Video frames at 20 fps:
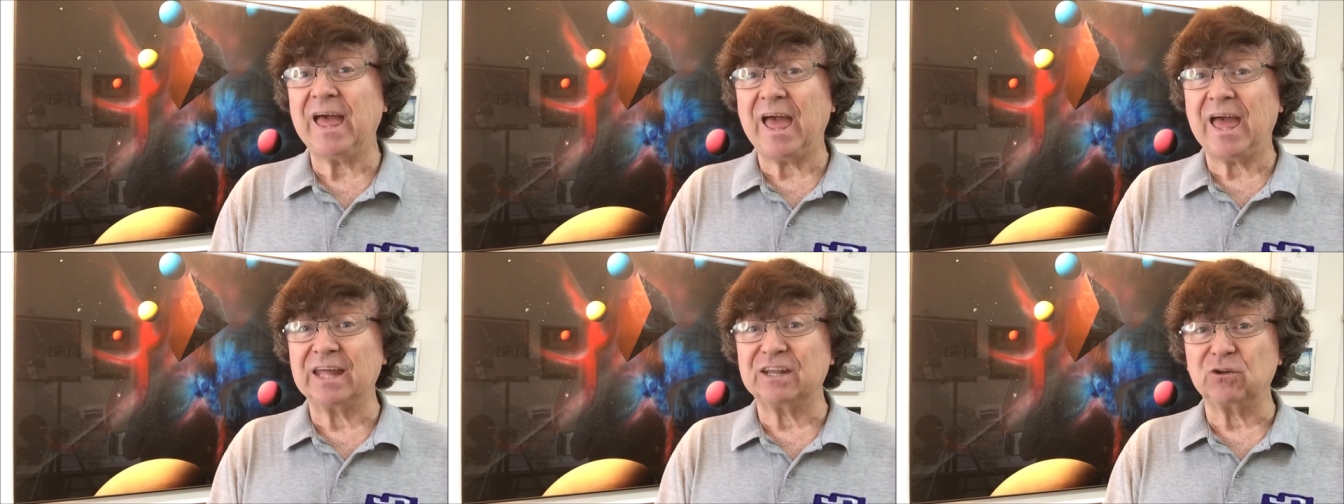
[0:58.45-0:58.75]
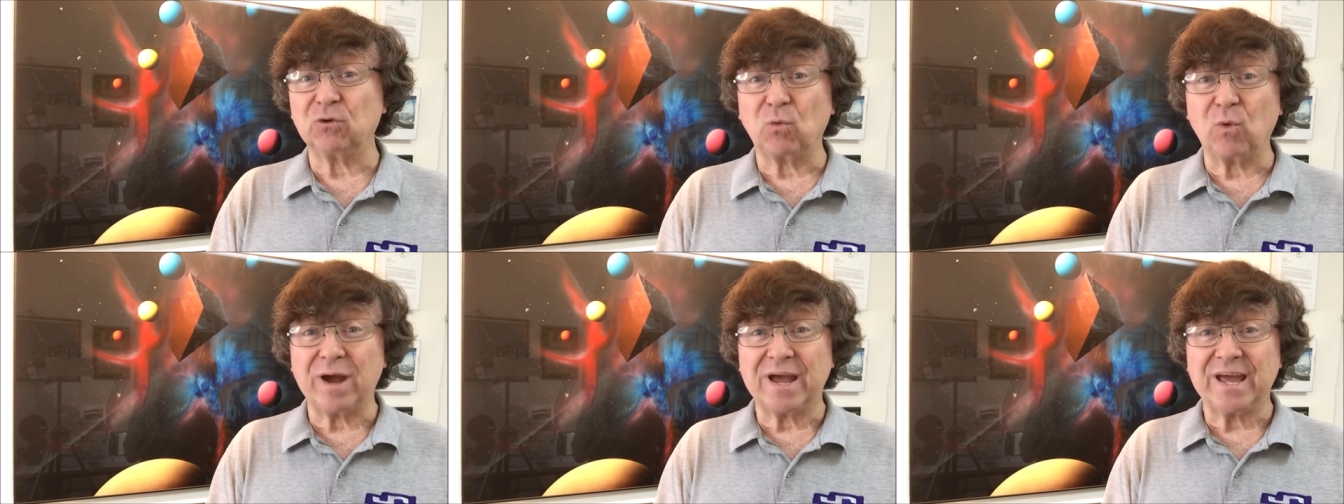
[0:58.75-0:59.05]
and
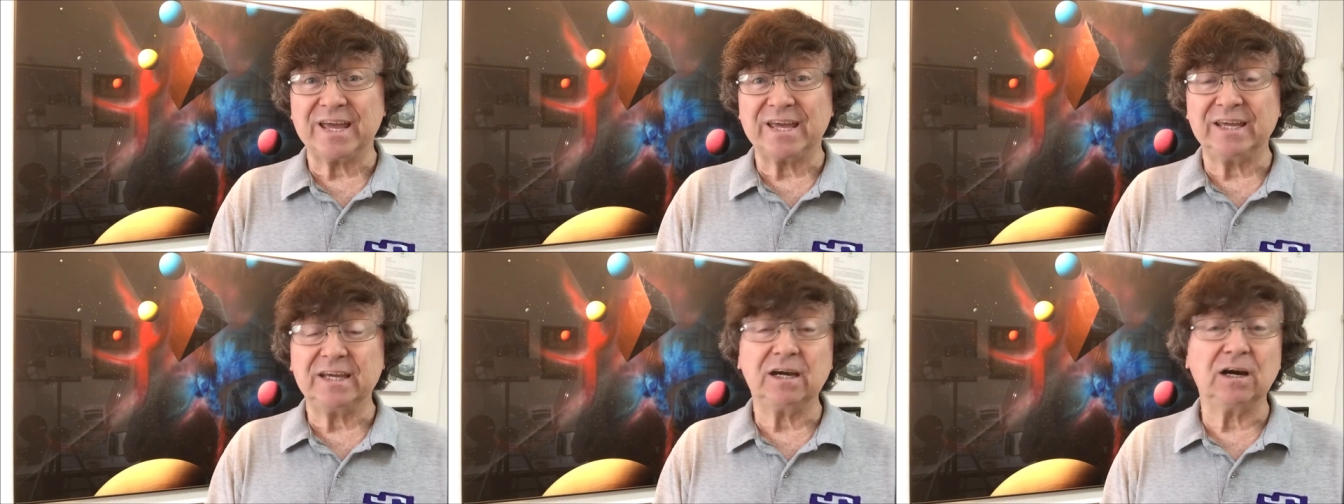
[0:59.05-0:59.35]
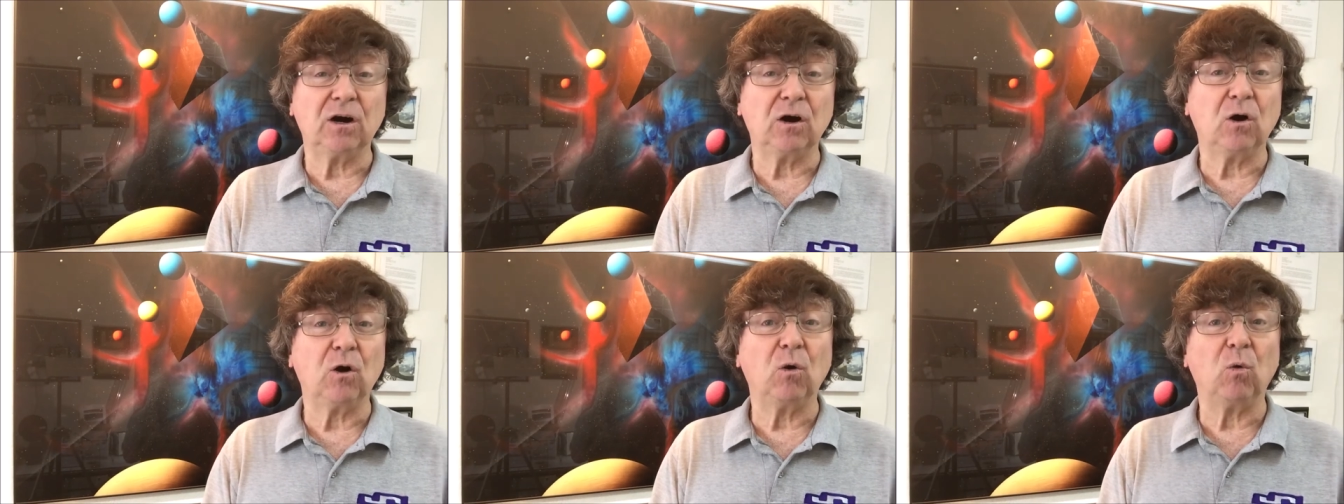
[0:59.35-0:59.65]
Away
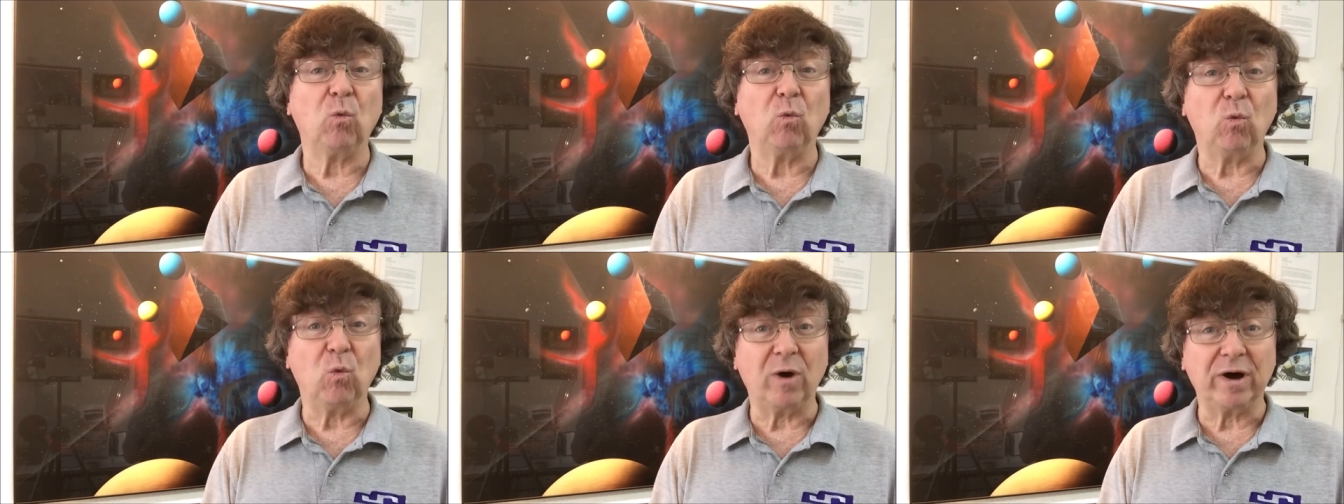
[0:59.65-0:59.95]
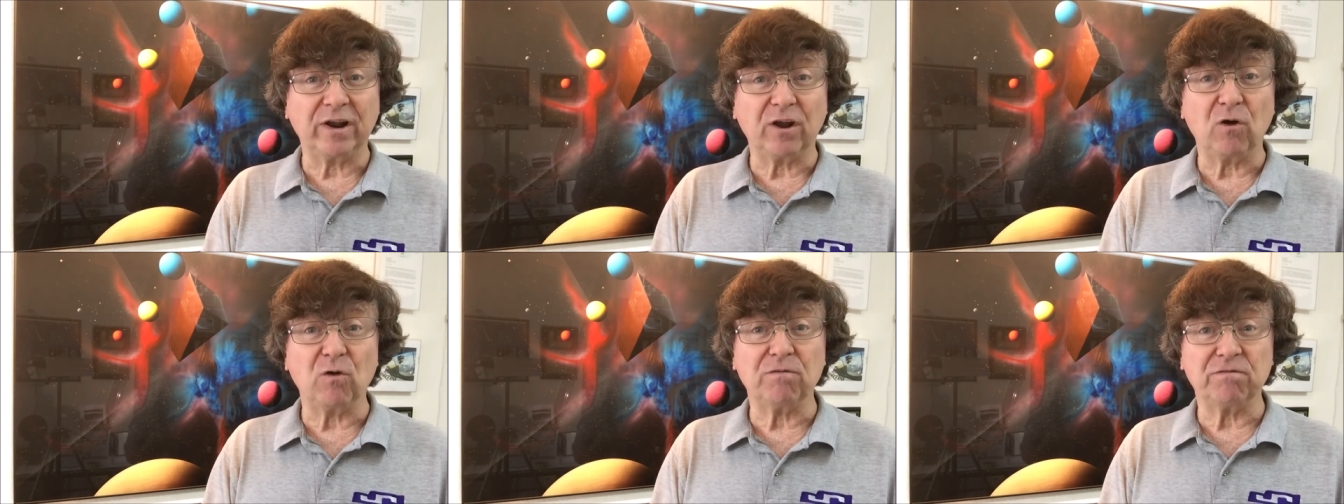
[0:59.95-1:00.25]

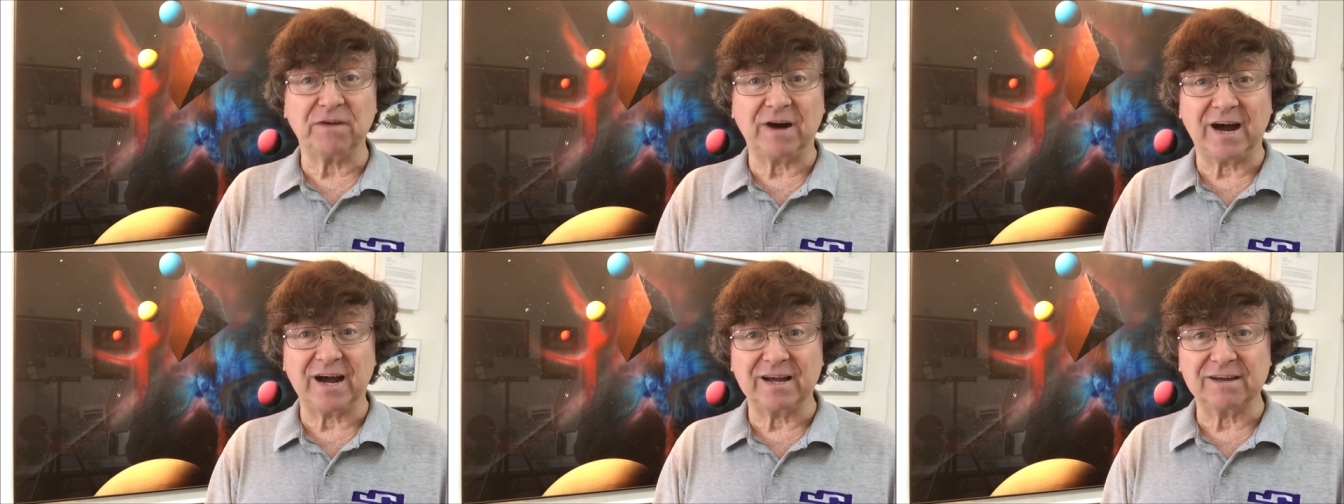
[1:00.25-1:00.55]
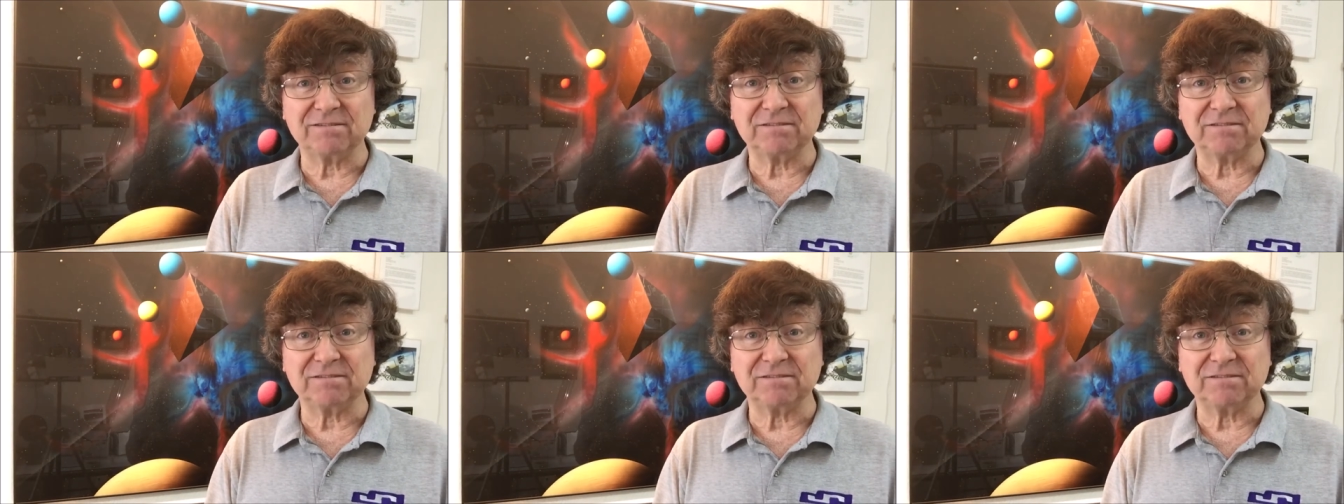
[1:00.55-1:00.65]
one oh five.